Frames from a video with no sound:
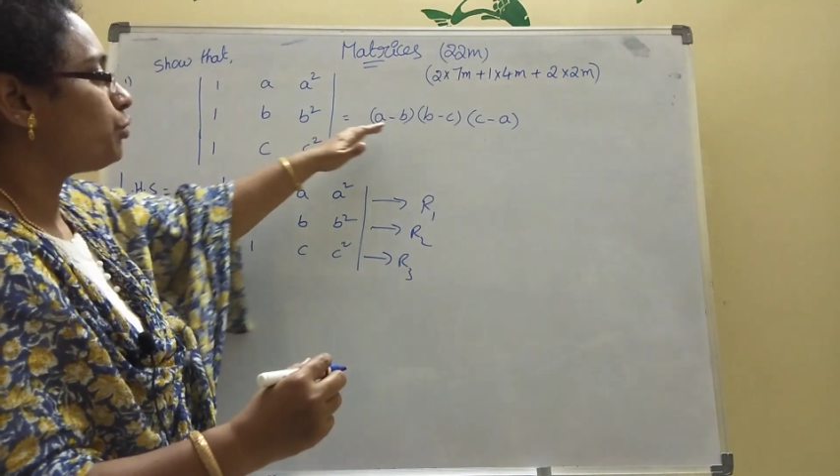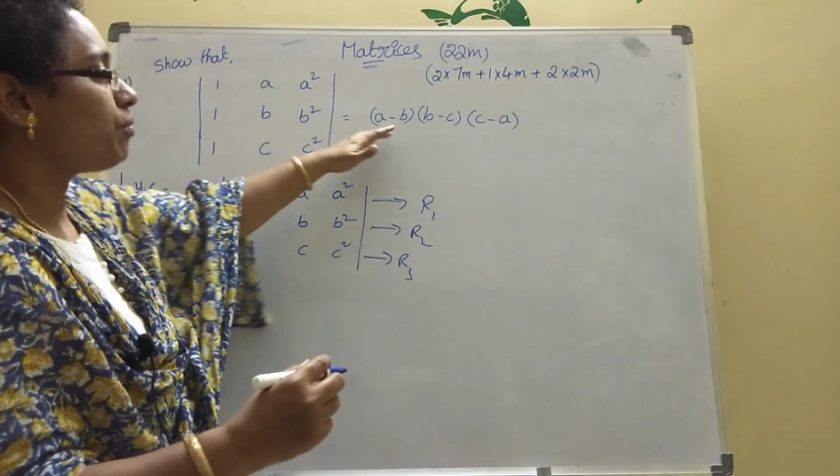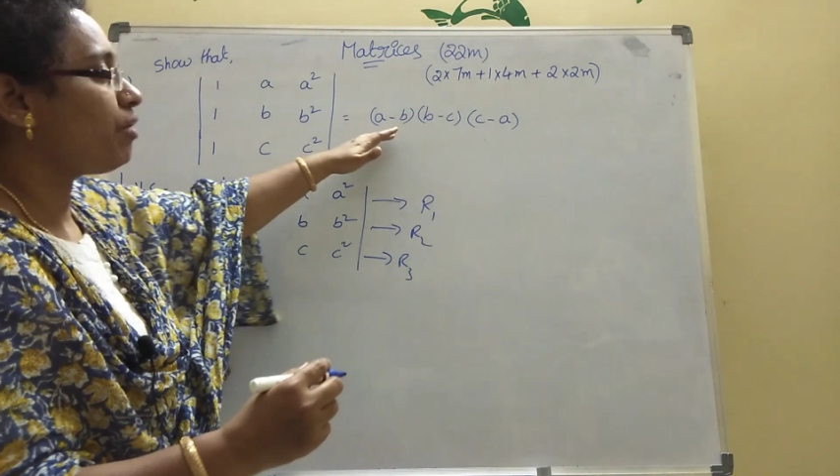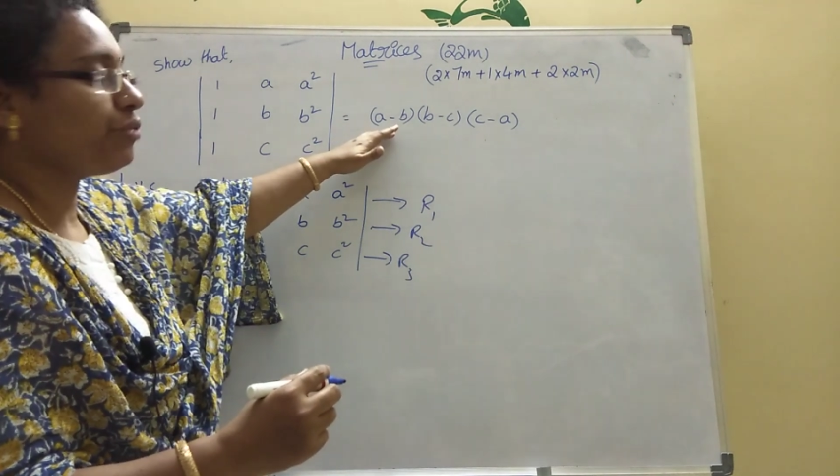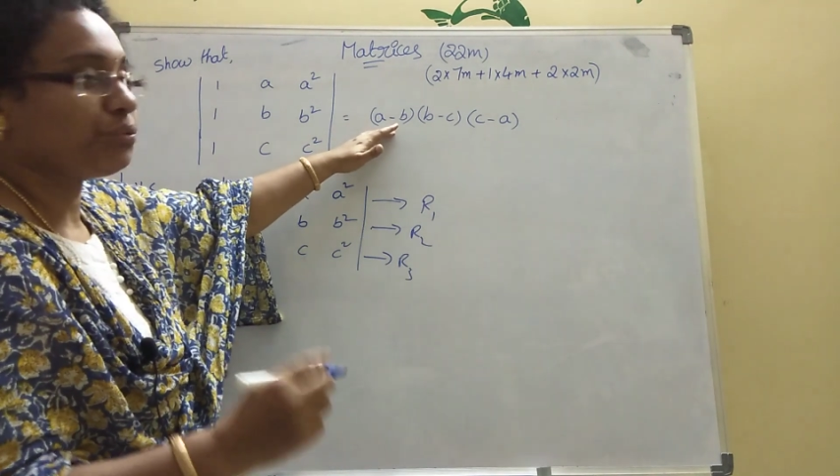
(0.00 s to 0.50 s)
we
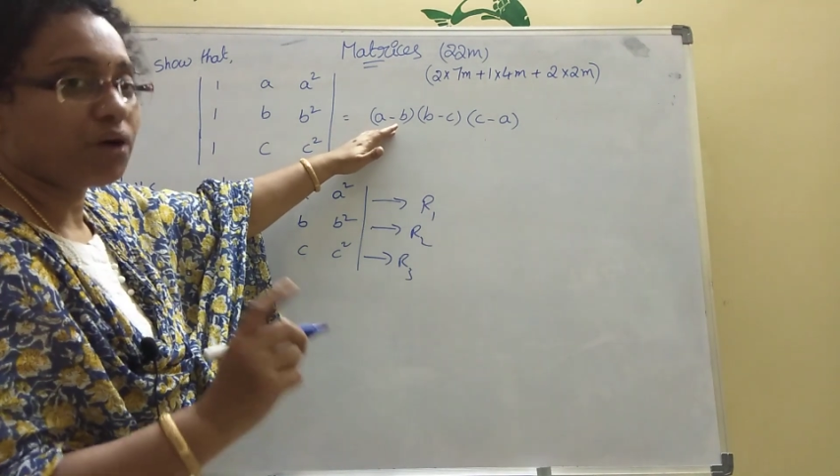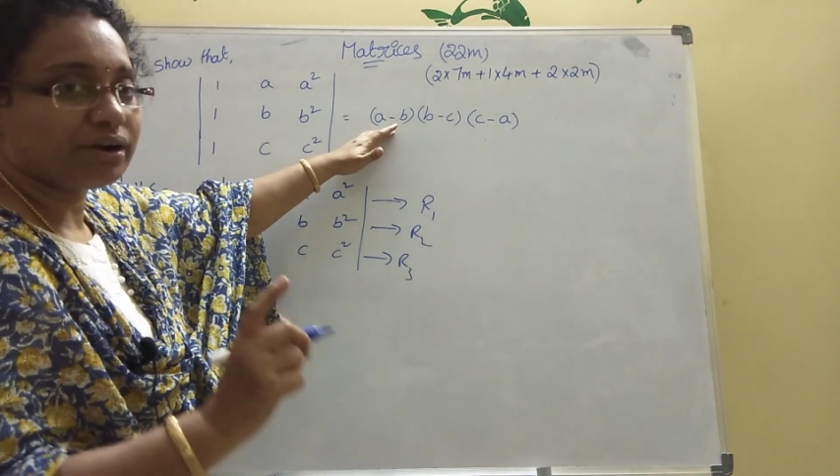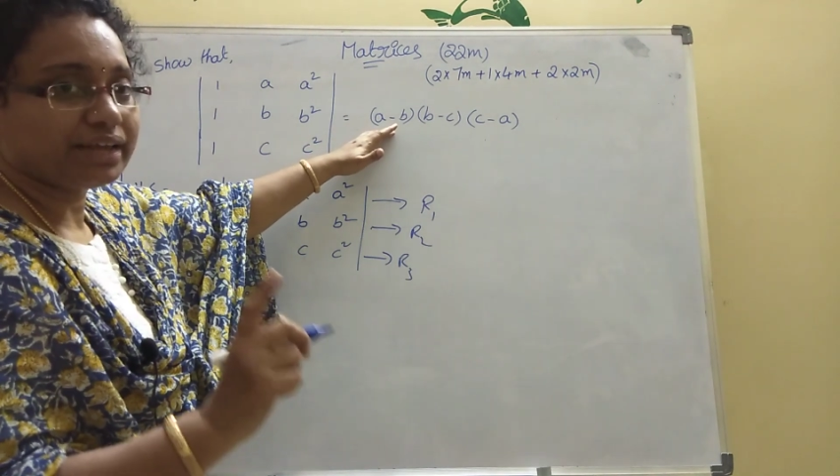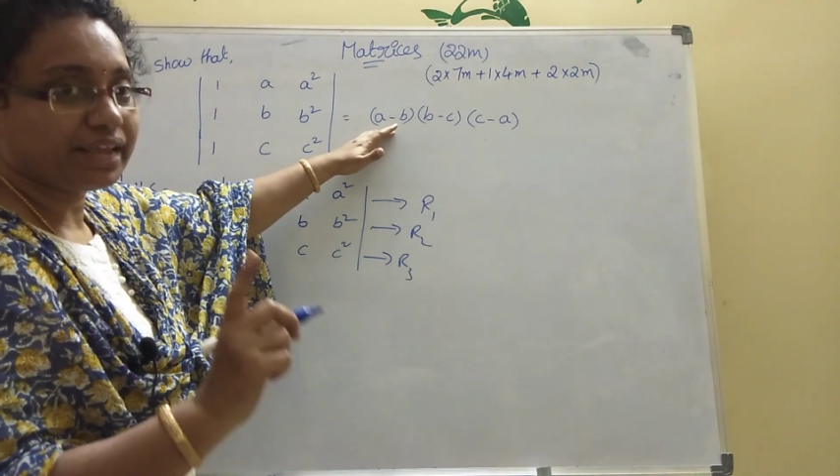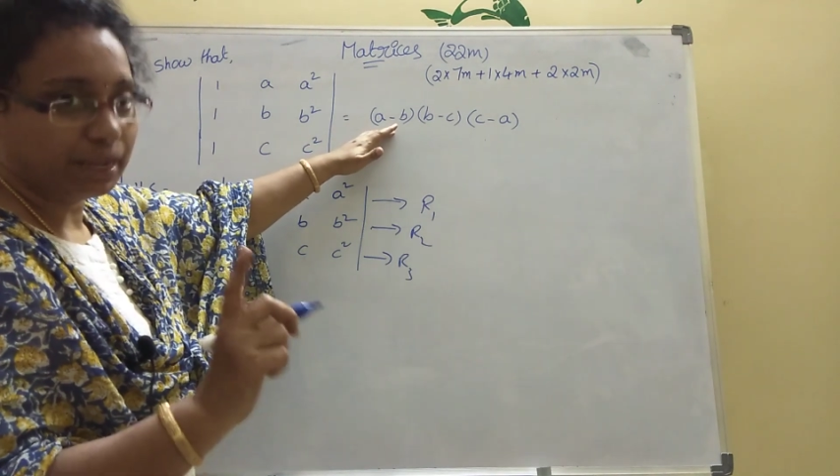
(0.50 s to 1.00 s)

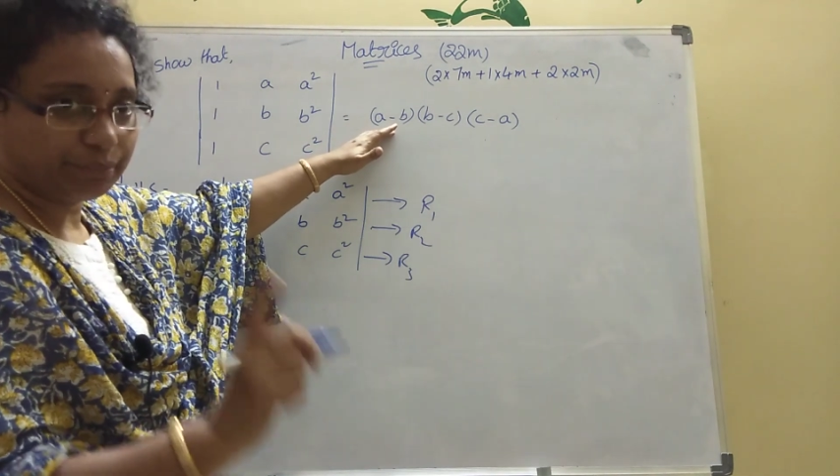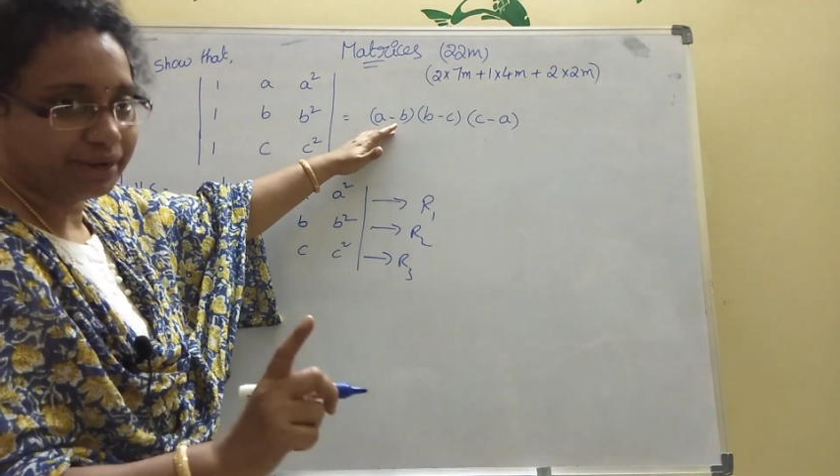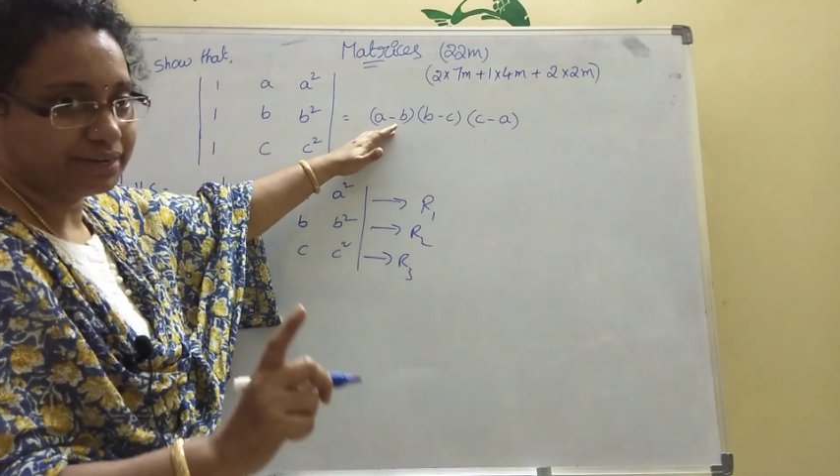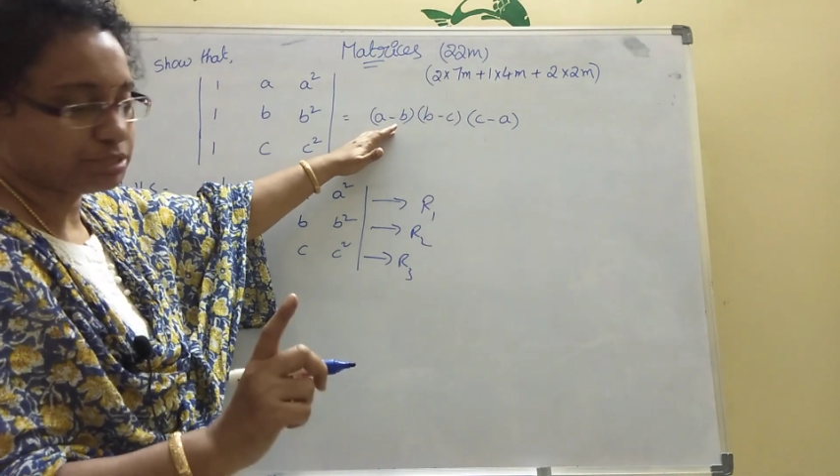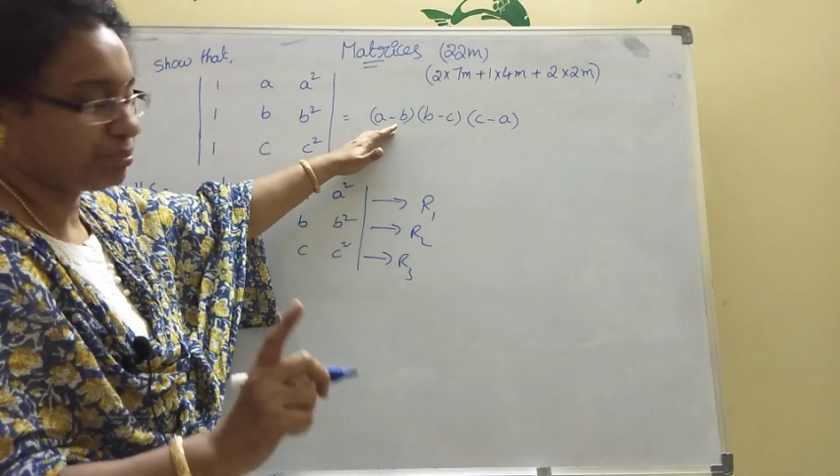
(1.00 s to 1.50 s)
want A
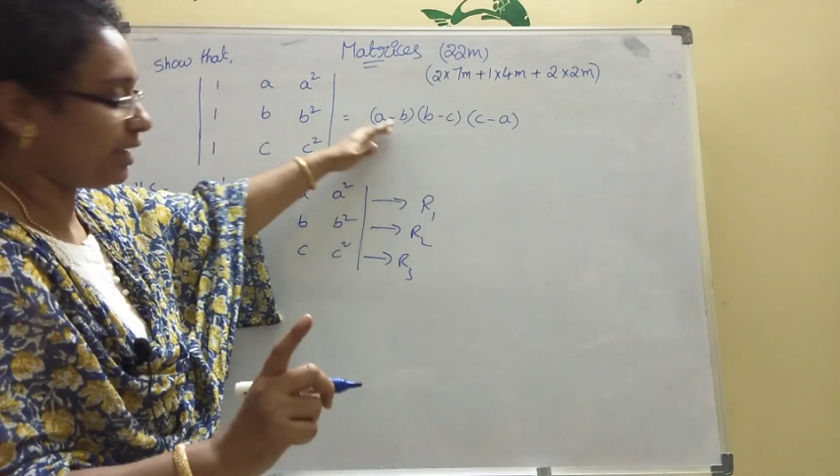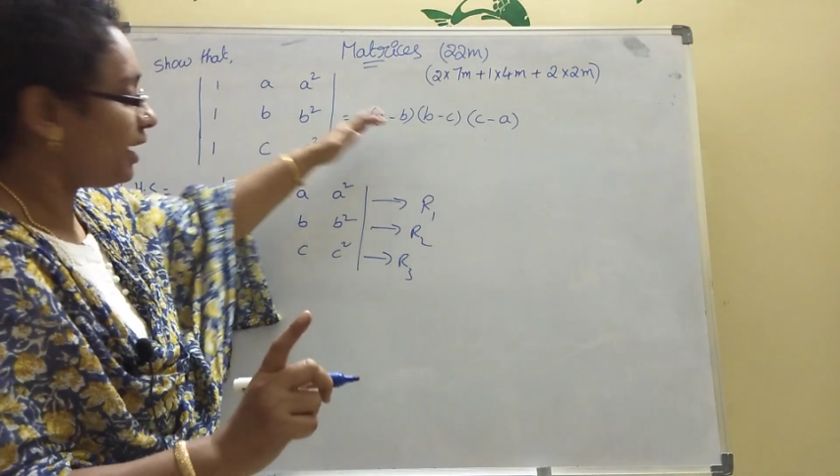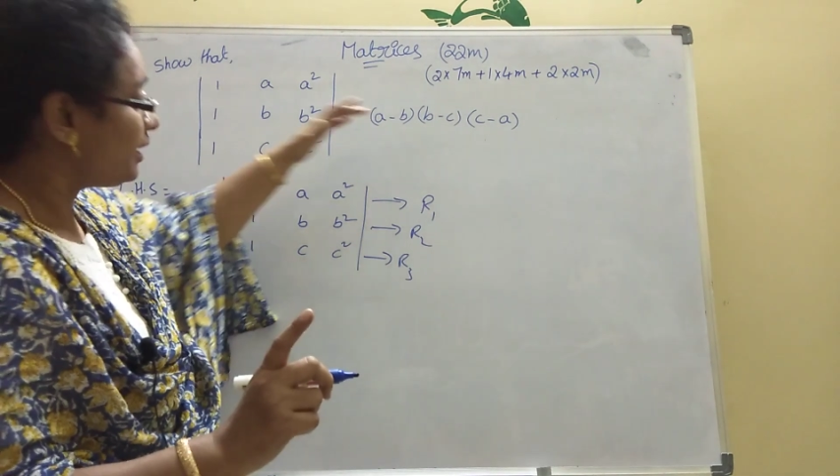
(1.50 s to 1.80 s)
minus B.